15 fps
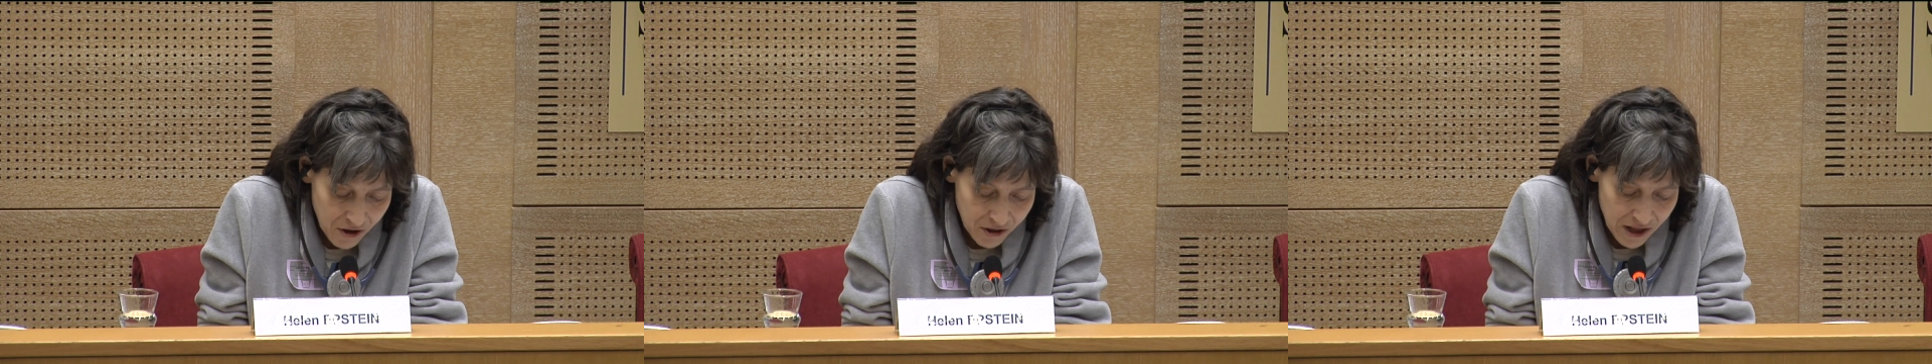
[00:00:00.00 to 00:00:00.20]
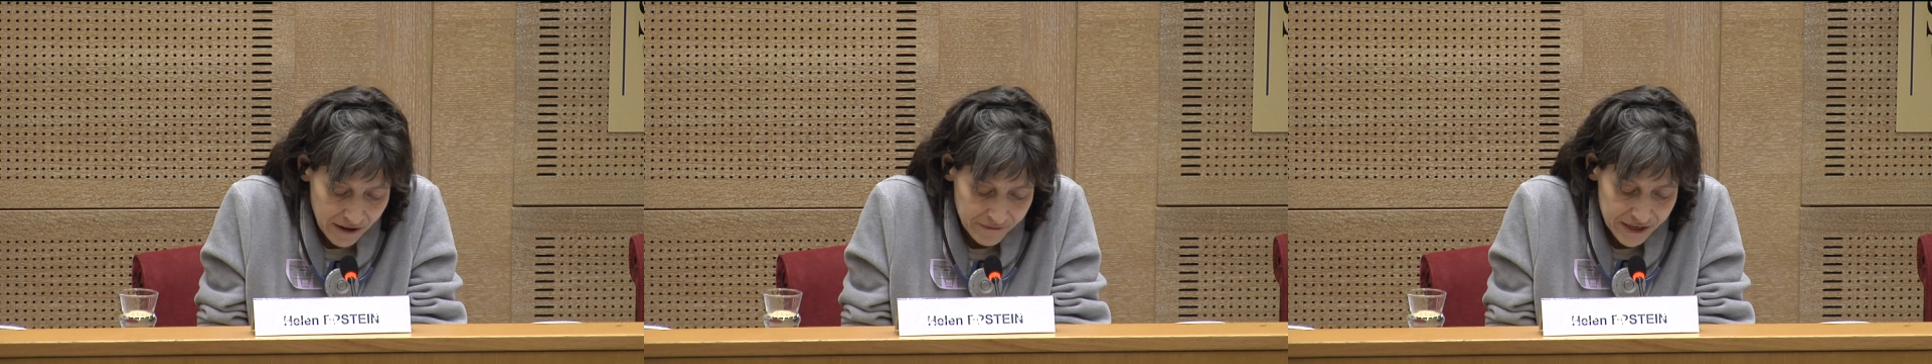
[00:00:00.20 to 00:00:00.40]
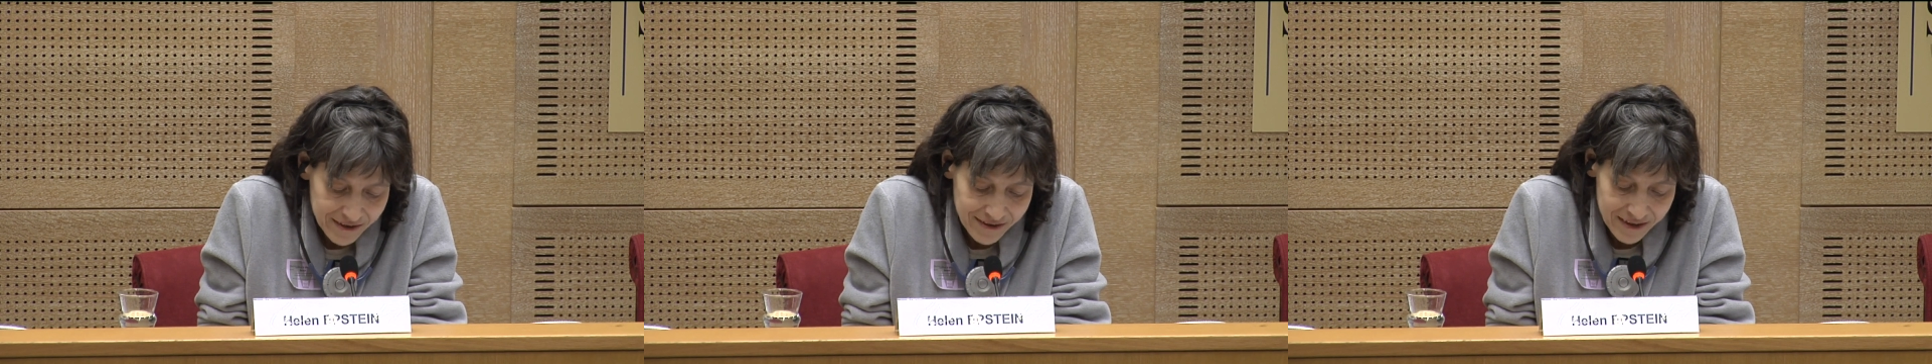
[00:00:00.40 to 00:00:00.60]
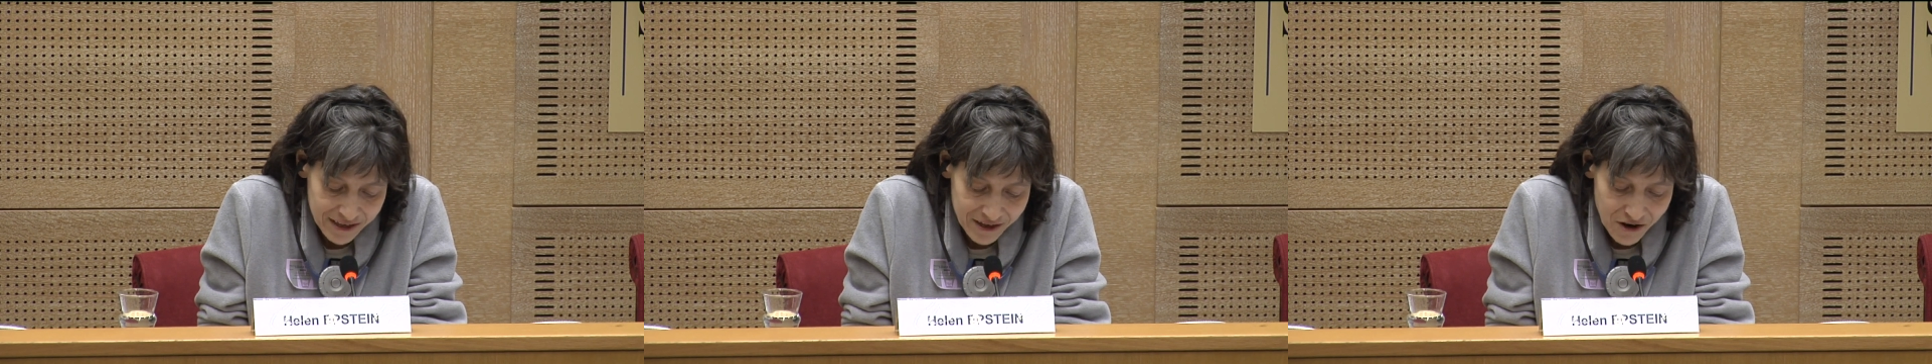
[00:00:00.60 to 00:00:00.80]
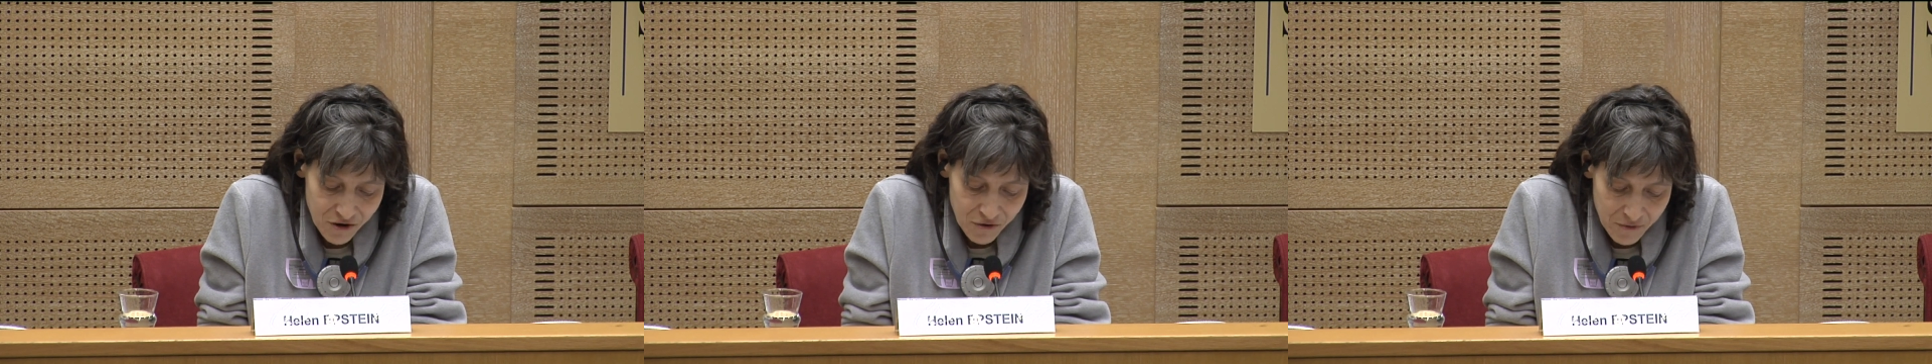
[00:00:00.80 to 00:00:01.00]
all
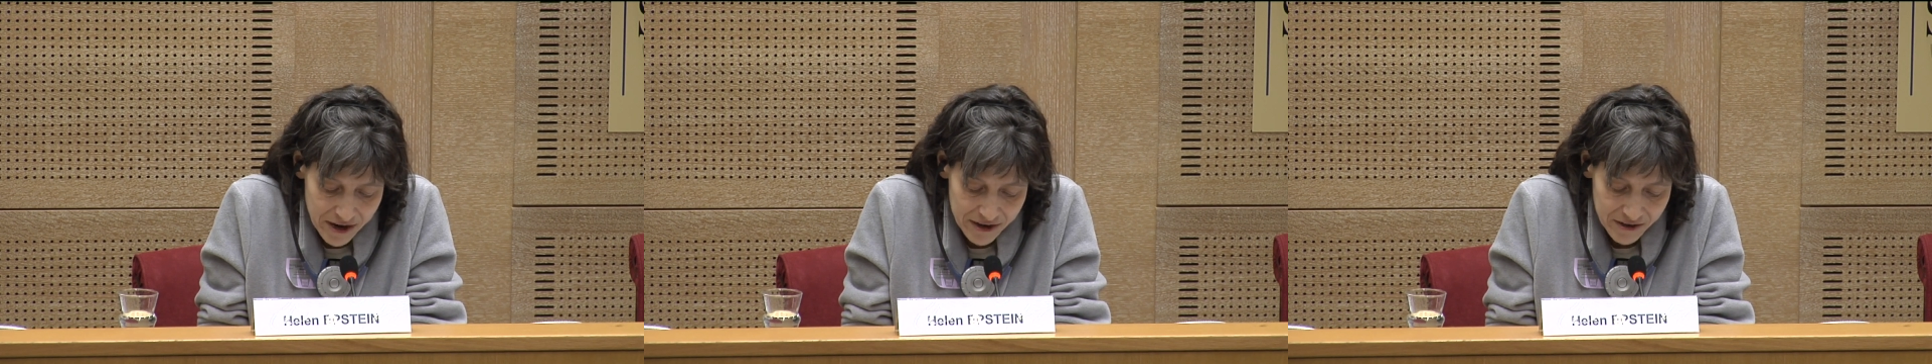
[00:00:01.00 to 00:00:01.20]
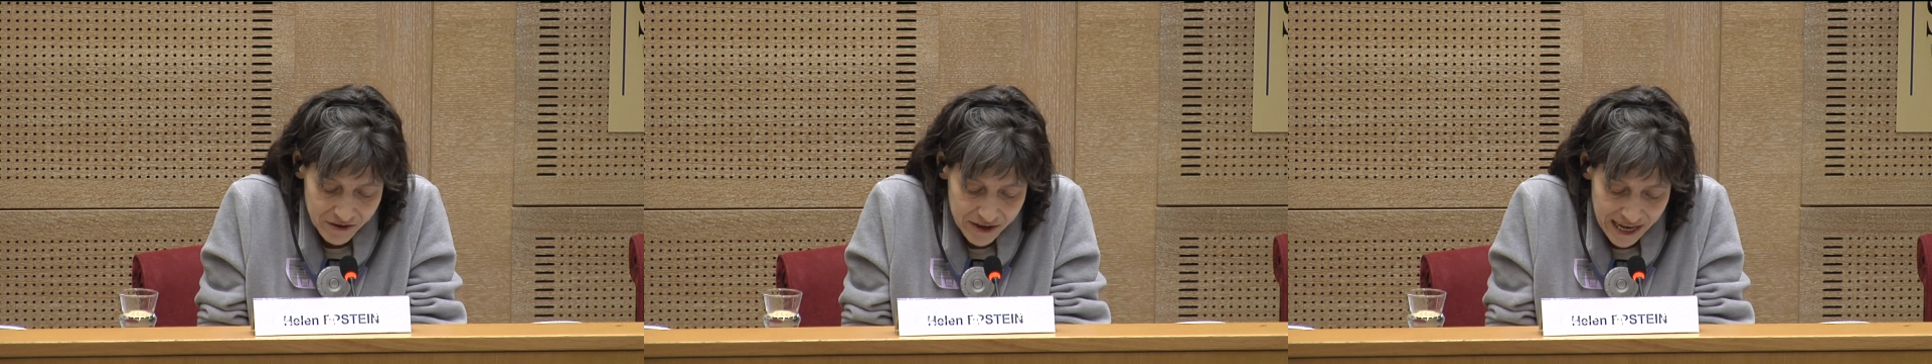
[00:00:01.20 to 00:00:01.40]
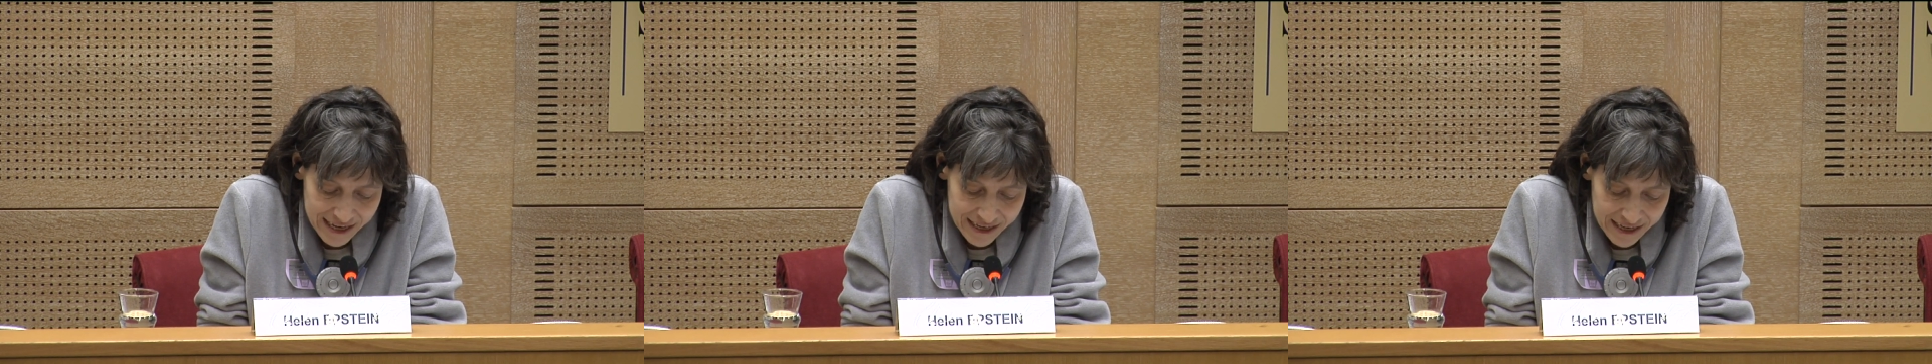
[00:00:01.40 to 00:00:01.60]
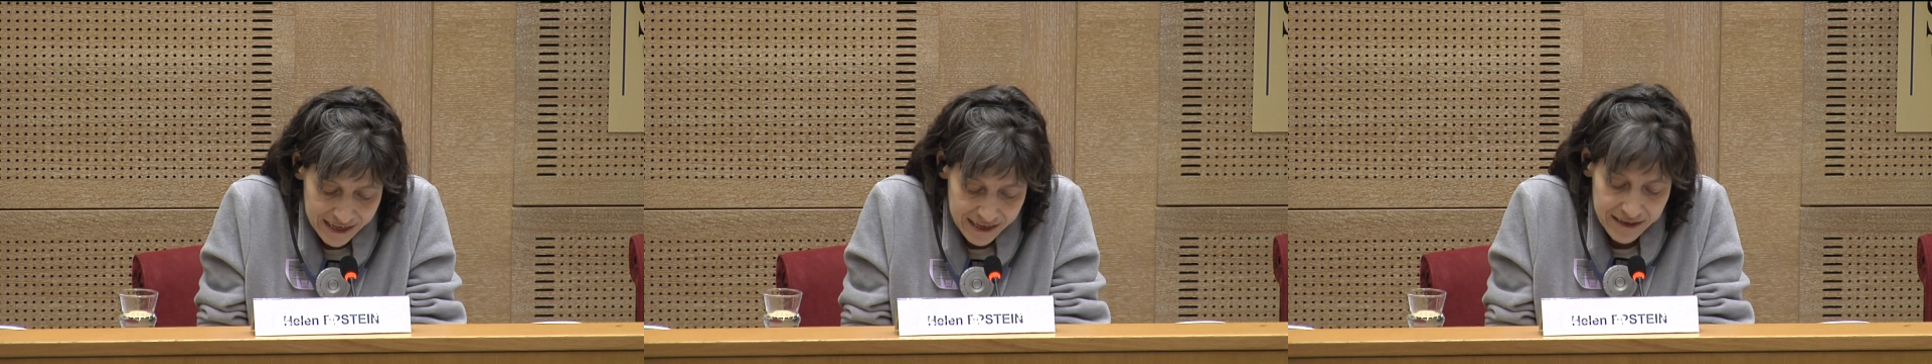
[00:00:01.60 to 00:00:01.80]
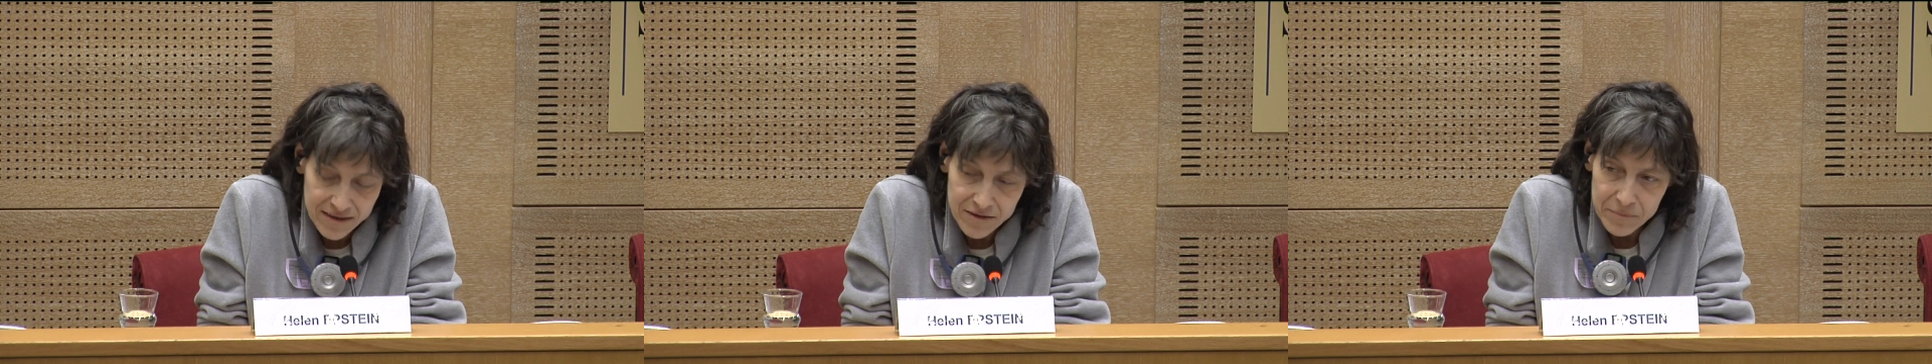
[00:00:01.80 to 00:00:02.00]
obviously know where Uganda
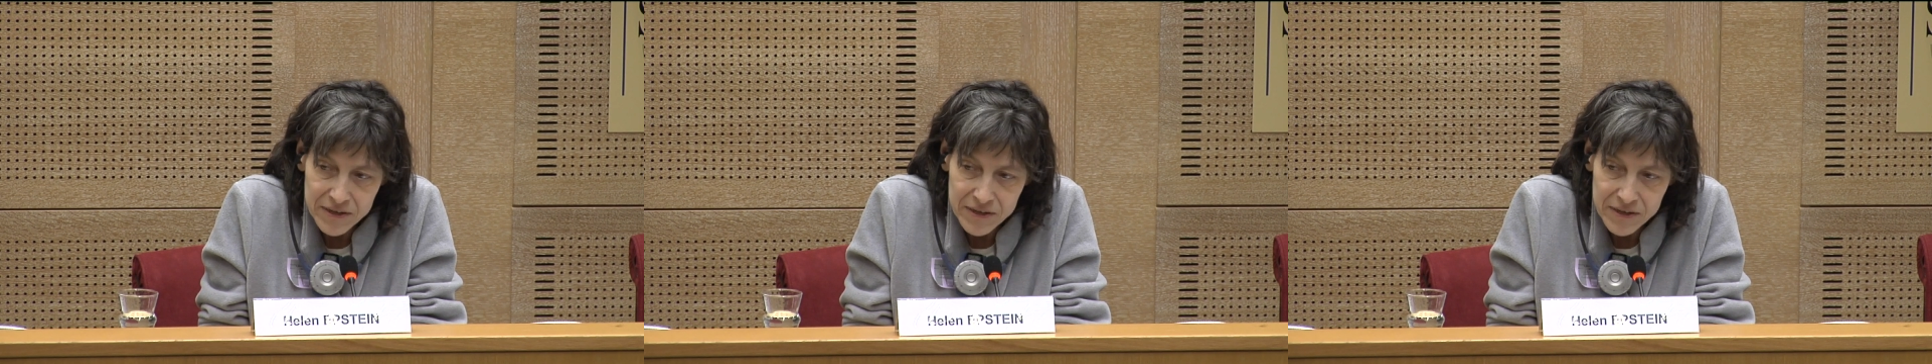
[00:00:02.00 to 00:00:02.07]
is,